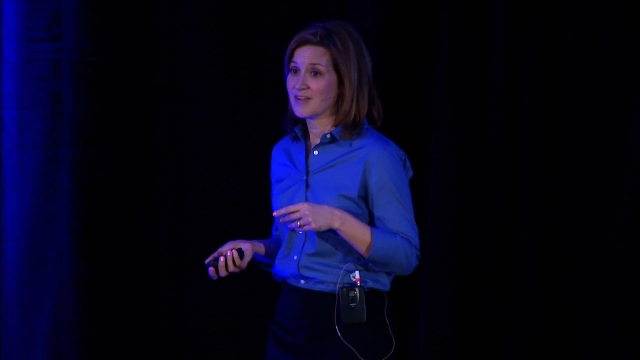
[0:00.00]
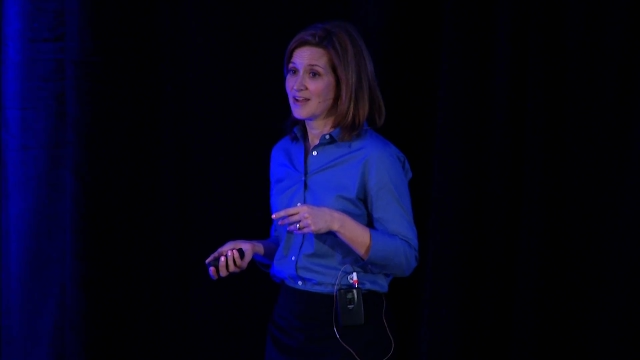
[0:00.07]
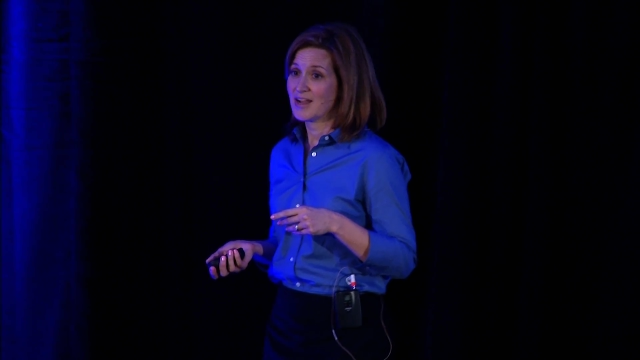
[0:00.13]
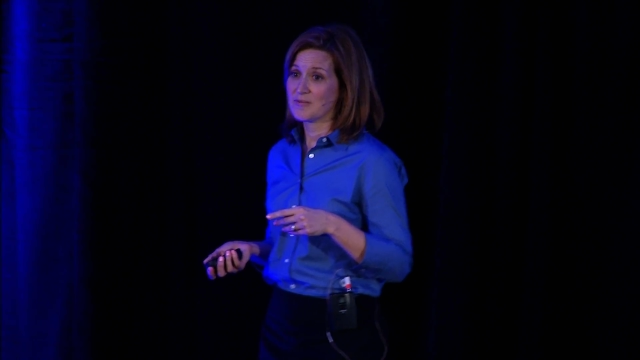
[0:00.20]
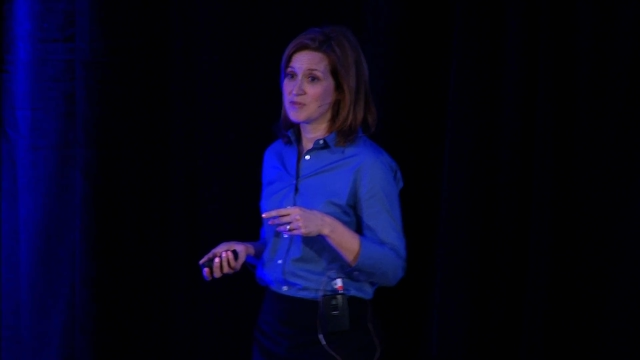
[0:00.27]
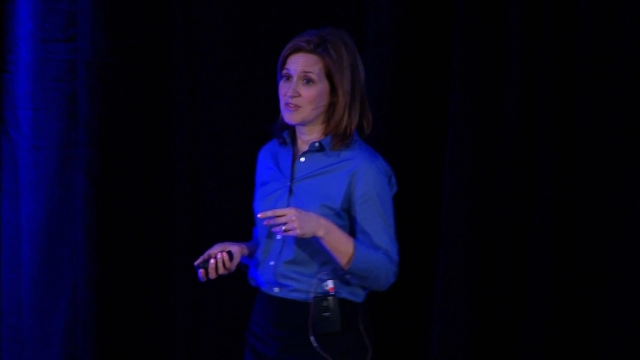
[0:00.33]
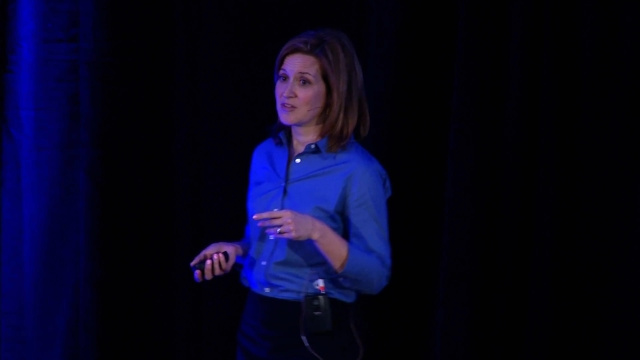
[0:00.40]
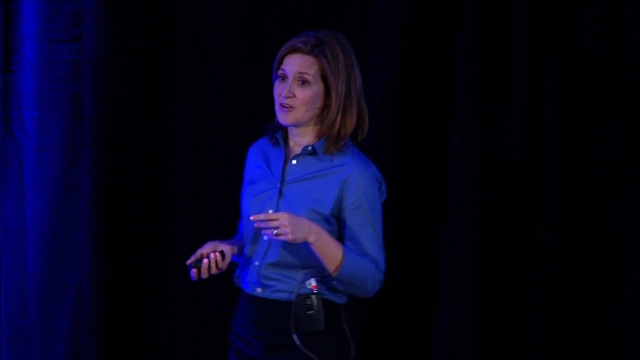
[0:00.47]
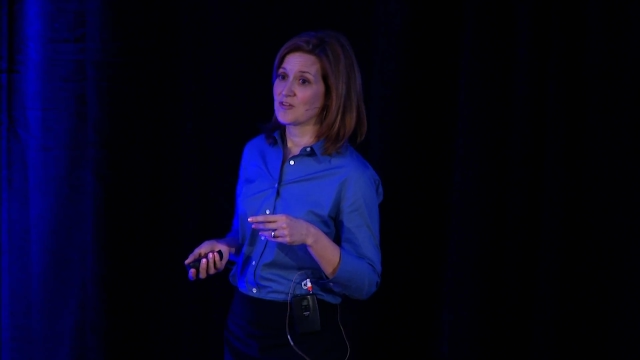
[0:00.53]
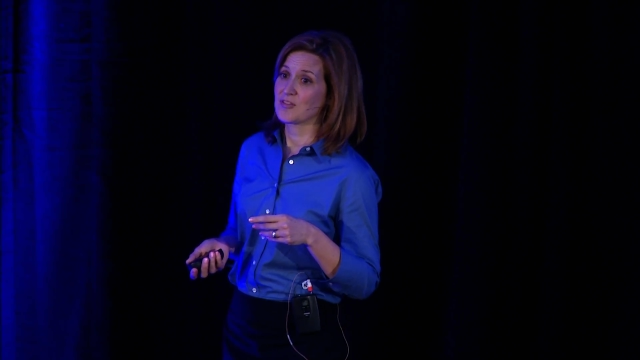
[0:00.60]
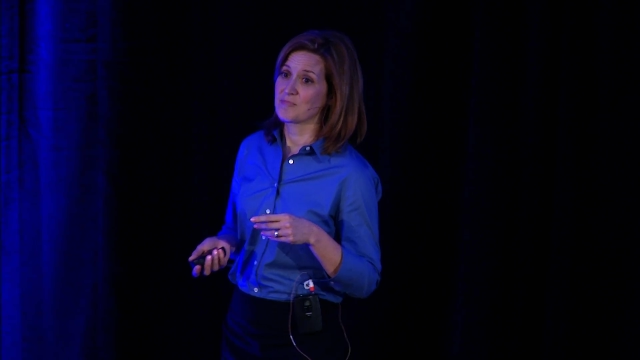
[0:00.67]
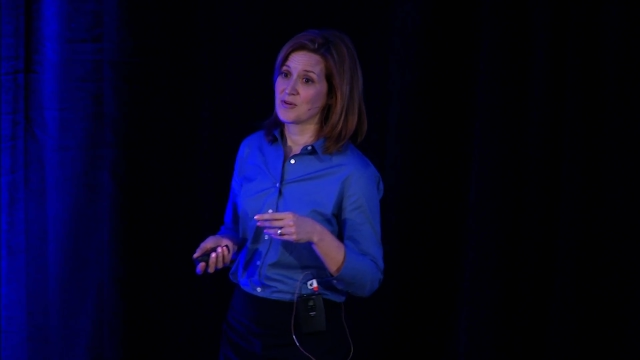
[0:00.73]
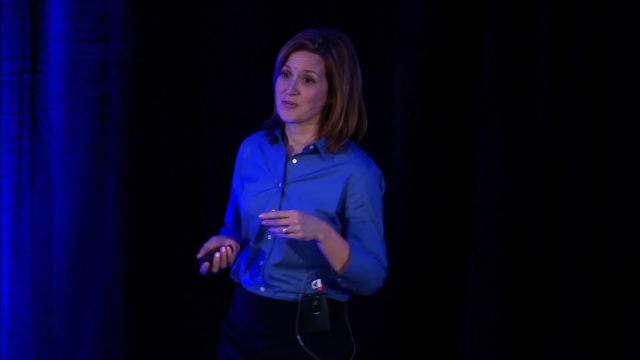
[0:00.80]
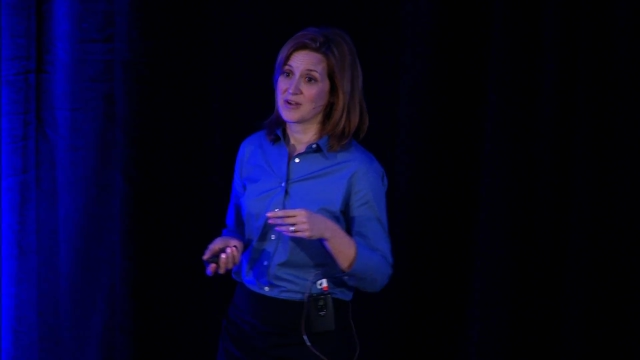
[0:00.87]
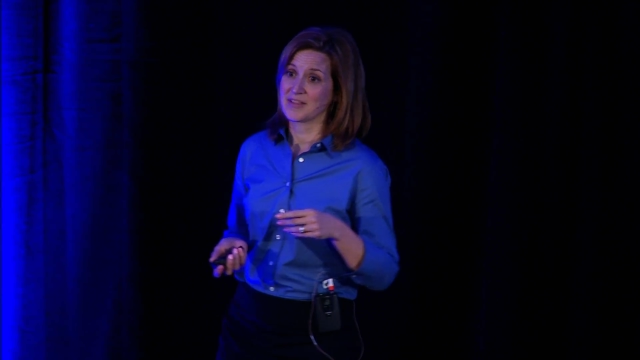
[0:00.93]
I wouldn't start
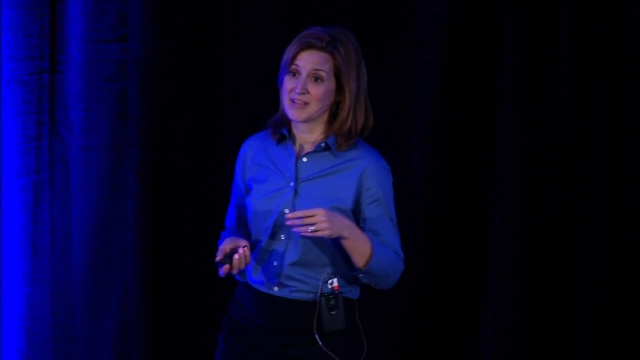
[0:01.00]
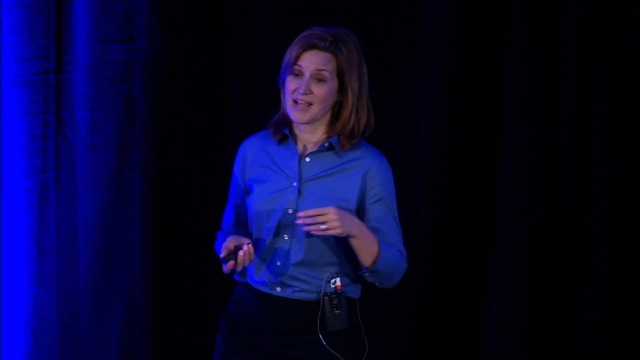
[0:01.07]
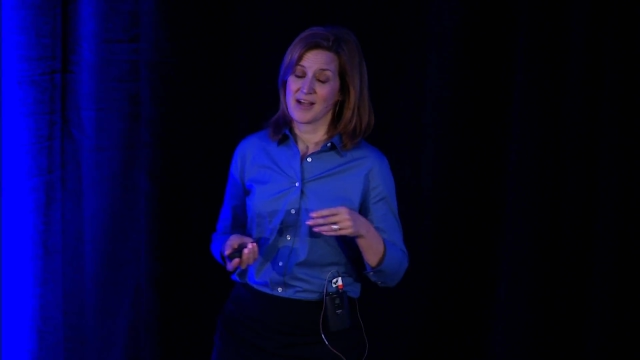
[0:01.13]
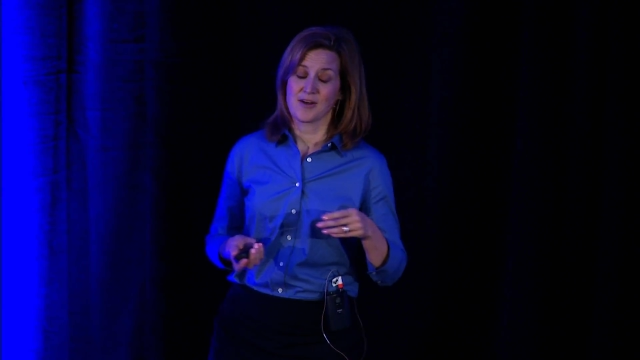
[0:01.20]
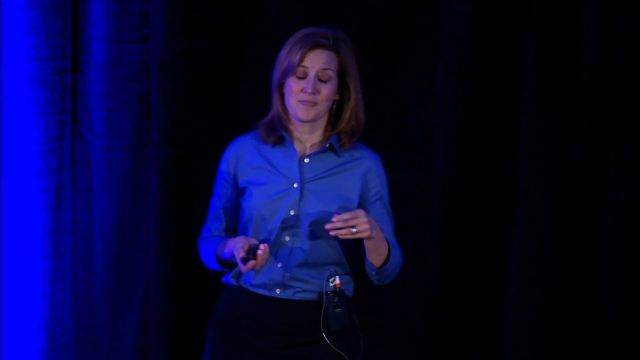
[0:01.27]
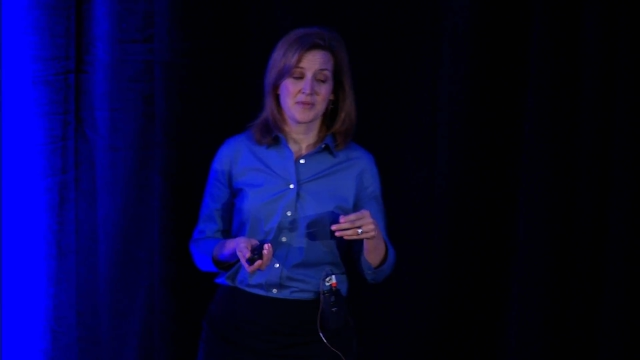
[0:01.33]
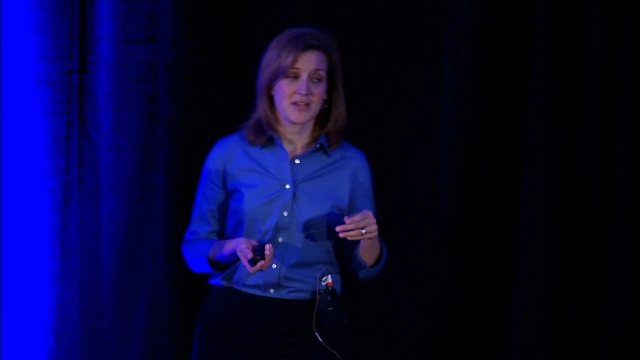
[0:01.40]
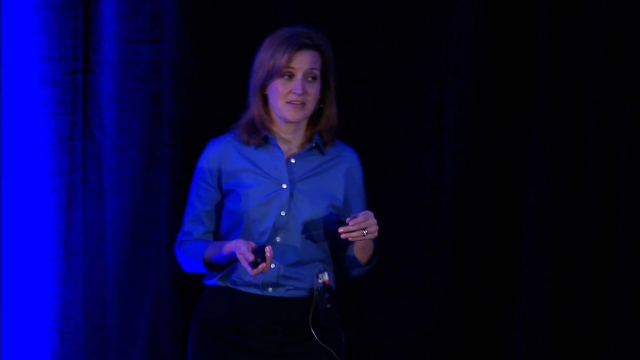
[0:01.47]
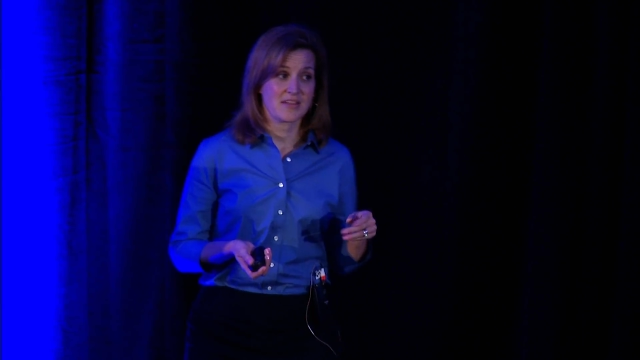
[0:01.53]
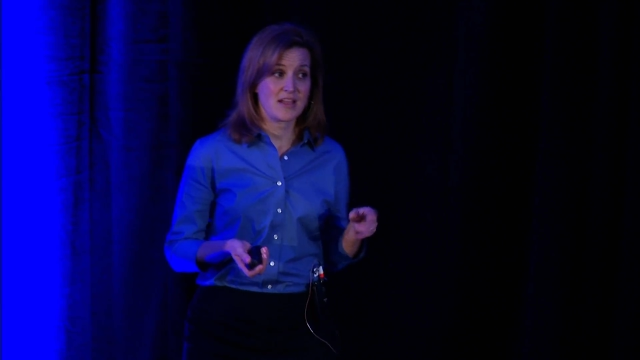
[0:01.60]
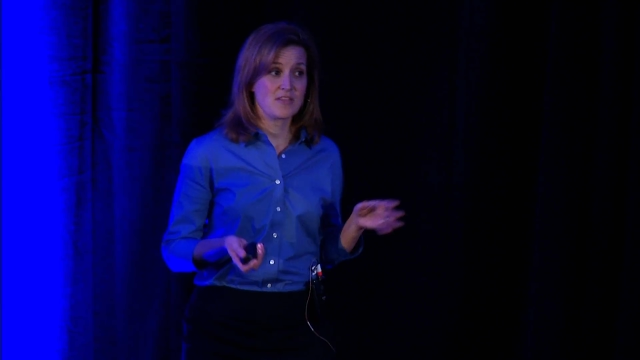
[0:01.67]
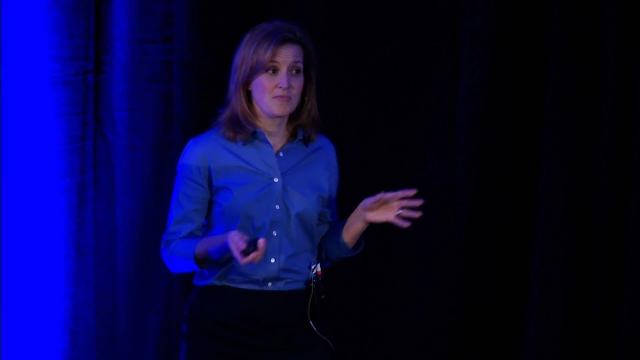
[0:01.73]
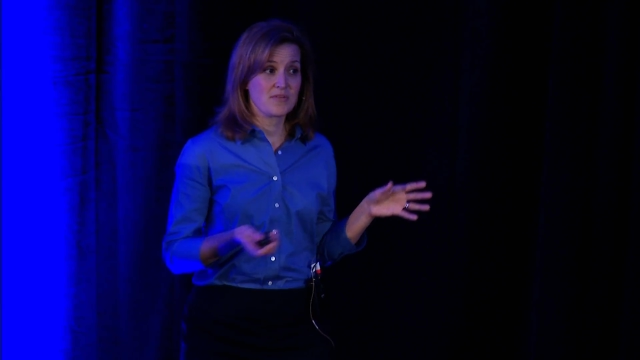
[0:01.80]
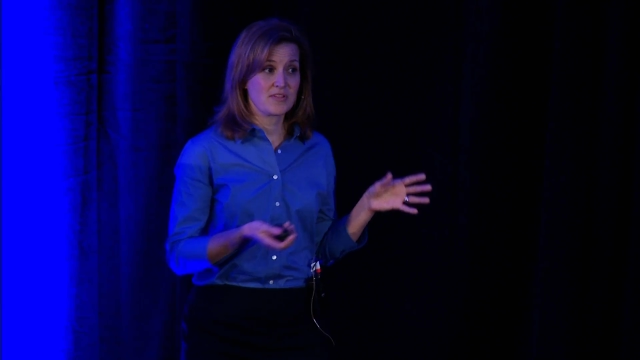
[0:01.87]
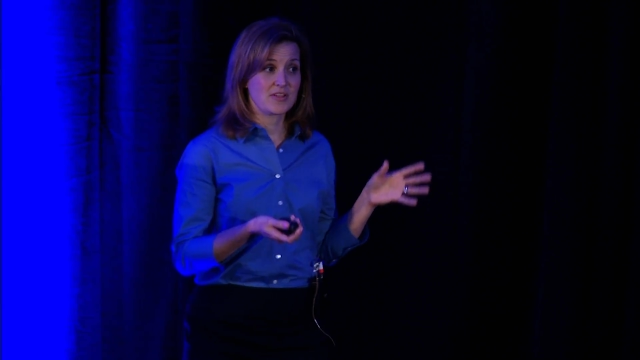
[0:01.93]
smoking now because that's what's